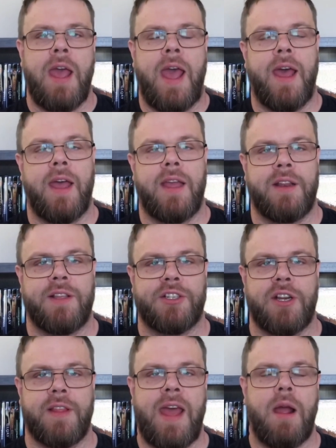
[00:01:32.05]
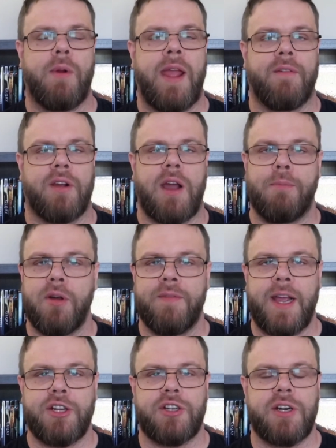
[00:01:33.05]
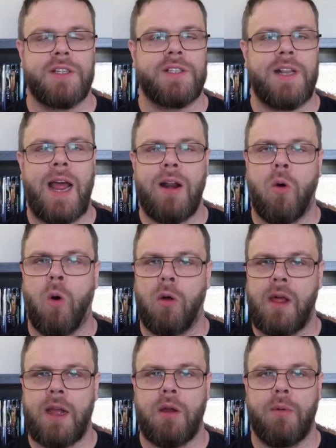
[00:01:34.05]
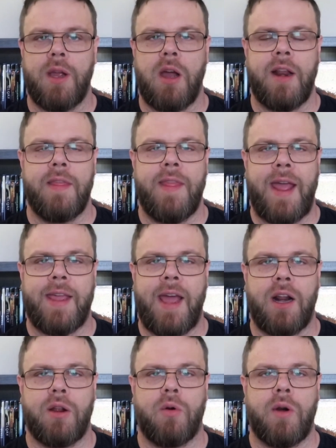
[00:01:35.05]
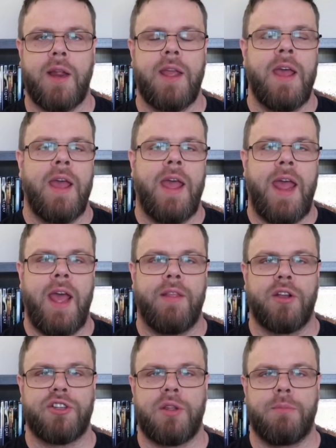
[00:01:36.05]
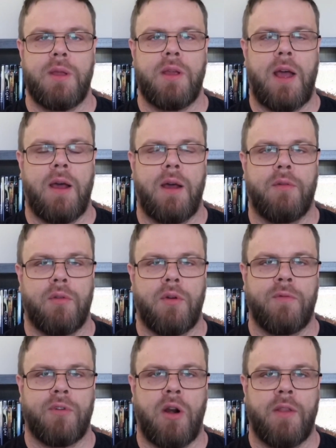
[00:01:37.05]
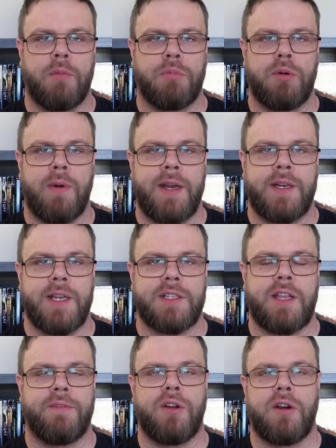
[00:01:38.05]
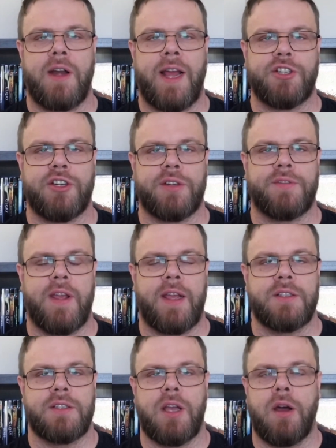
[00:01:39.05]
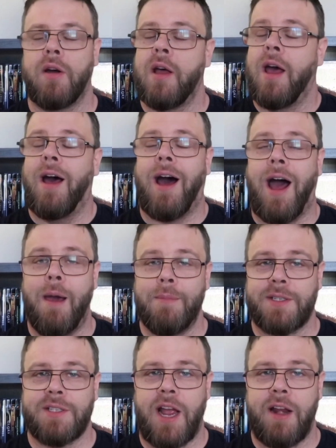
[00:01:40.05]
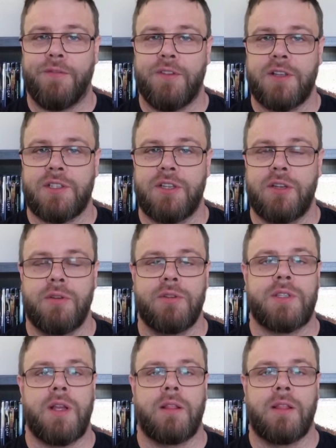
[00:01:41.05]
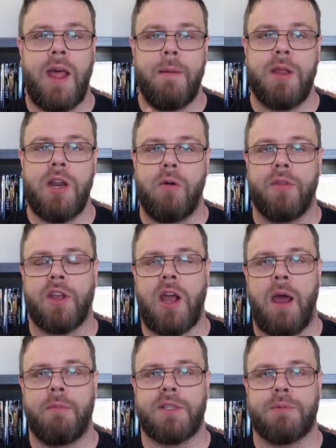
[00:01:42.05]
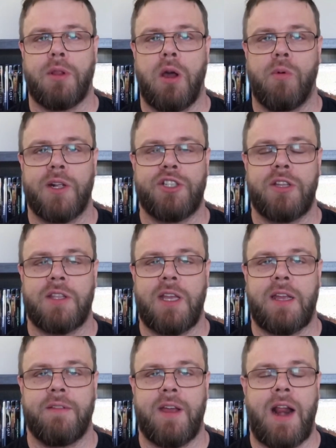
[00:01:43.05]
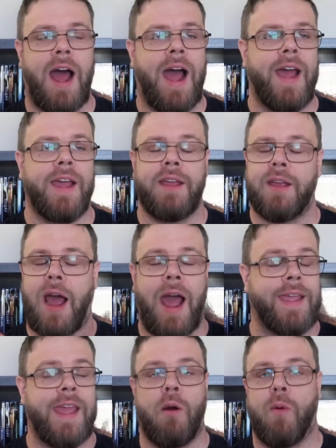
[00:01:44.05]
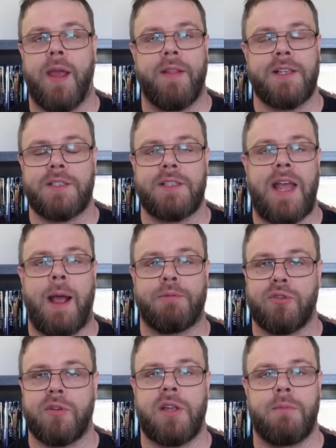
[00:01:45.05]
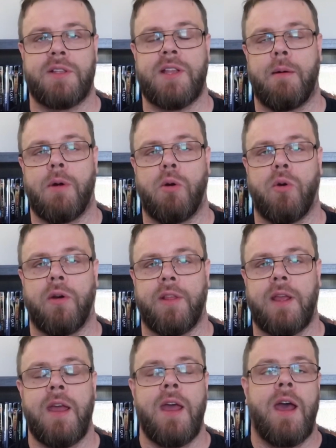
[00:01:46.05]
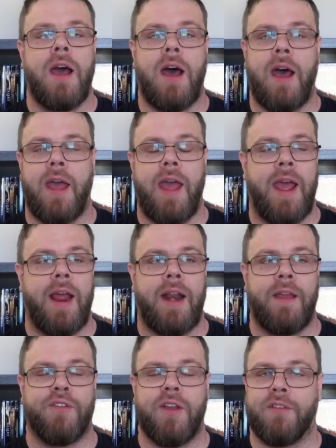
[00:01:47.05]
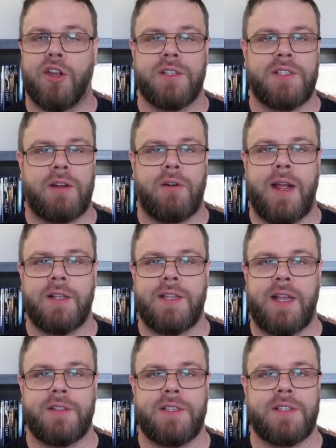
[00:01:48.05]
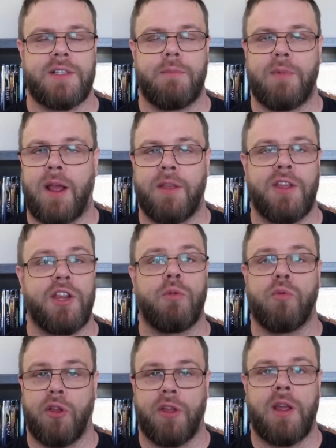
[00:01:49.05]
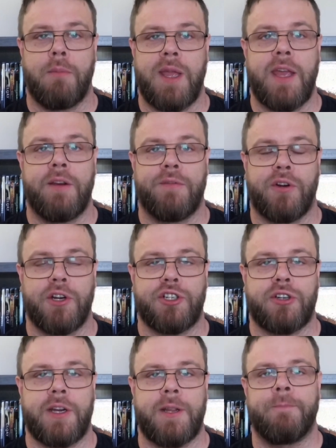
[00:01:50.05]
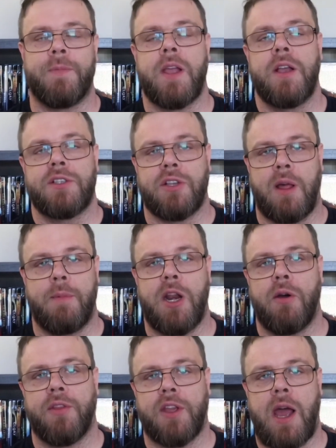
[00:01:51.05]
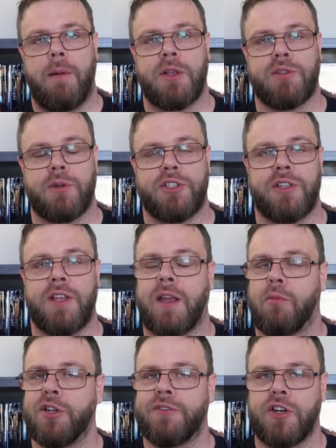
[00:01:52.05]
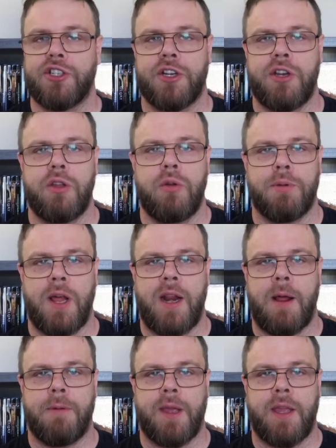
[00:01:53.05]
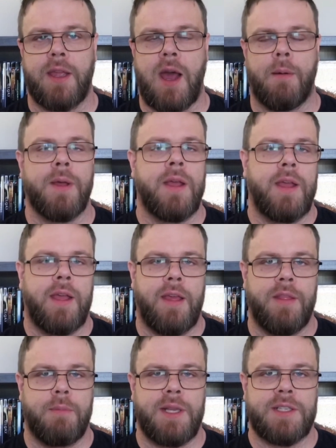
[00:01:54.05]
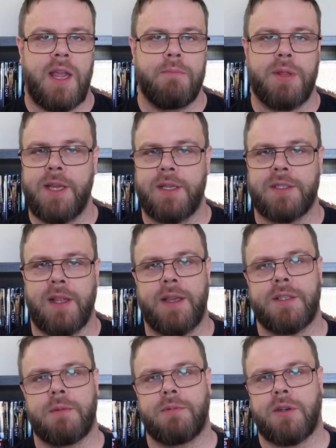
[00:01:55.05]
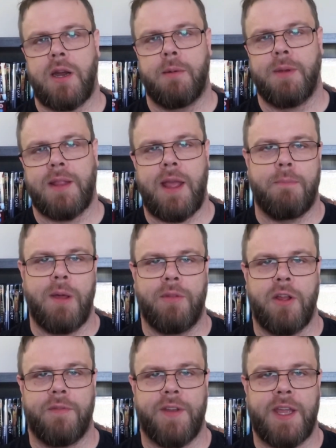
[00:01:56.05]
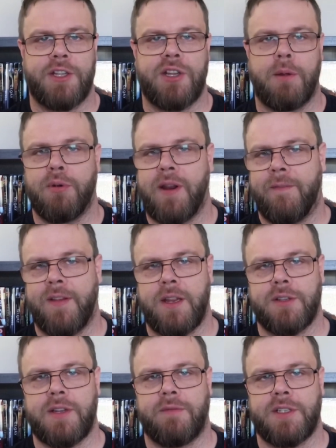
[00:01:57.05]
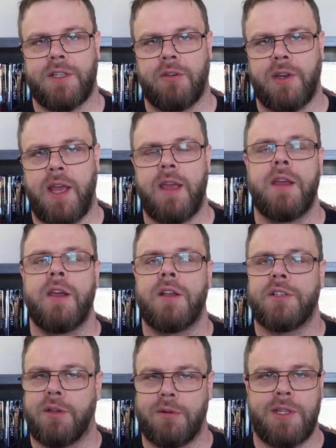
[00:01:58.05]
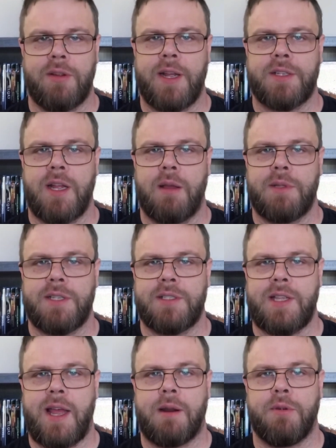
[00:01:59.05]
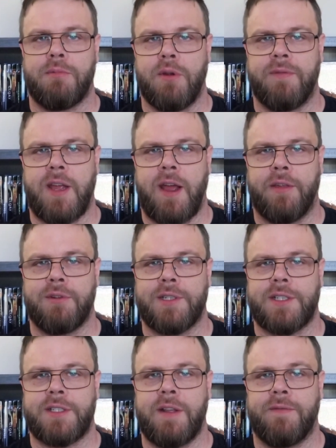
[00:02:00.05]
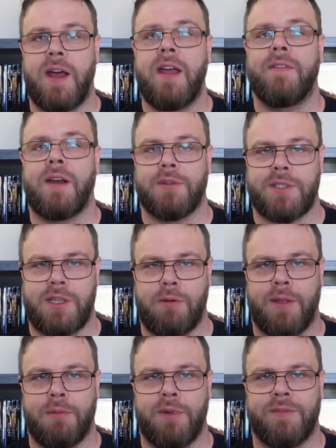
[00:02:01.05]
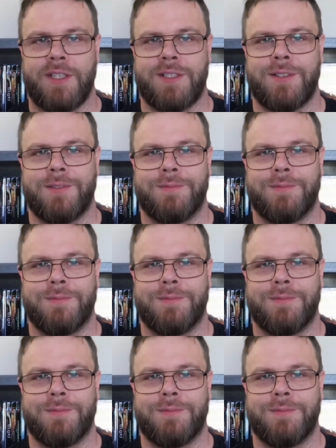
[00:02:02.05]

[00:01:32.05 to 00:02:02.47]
Uh, in addition to that, we have a couple of extras. Not a whole lot going on in that category, and those should be uh, over on the Blu-ray disc if you're an extras fan. So I'm excited for this news. Let me know in the comments below what you think of it. I, I can't wait. This is absolutely going to be demo worthy. Uh, and if you have a good surround sound system, I think you're really going to be in for a treat. So let me know in the comments what you think and which version you plan on picking up. In the meantime, please like, subscribe, hit that bell notification. I put out videos every single day. So until next time, this is Adam with MovieGuy three sixty-five. I will see you at the movies.